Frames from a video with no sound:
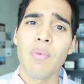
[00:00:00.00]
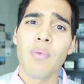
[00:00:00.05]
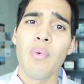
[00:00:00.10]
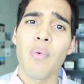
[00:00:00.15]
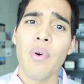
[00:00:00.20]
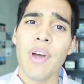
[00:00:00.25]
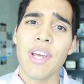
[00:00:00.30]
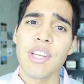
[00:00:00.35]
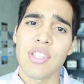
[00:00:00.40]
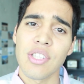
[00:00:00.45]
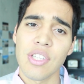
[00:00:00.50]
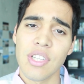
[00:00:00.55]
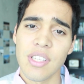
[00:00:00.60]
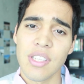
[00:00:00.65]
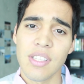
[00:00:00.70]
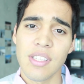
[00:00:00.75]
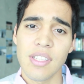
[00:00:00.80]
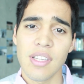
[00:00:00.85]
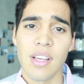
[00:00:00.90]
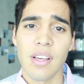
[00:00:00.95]

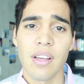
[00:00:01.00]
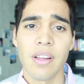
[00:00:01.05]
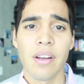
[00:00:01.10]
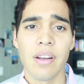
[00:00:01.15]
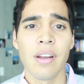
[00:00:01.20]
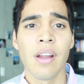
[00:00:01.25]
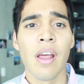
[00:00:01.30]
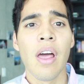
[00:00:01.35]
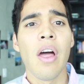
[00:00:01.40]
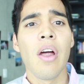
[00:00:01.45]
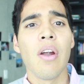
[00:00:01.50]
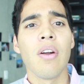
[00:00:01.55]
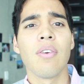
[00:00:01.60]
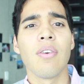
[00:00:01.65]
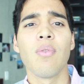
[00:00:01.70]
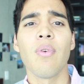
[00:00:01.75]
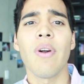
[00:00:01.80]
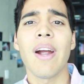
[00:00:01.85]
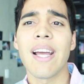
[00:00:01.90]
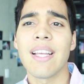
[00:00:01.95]
questions on
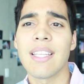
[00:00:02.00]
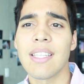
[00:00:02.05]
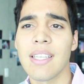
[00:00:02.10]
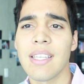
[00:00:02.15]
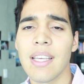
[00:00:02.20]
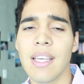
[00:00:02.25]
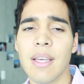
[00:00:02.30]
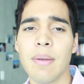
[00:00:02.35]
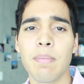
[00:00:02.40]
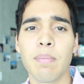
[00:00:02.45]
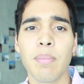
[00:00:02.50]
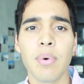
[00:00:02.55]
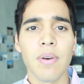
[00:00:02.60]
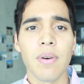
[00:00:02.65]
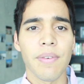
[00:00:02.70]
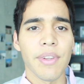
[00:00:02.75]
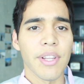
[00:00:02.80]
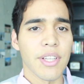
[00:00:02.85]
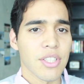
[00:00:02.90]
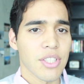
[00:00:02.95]
writing and
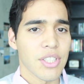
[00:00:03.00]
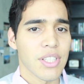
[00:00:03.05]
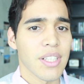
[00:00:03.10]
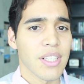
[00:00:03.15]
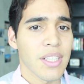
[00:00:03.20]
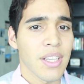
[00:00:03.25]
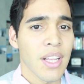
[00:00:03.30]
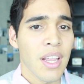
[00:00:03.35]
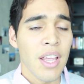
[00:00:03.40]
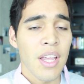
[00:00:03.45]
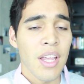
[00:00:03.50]
publishing.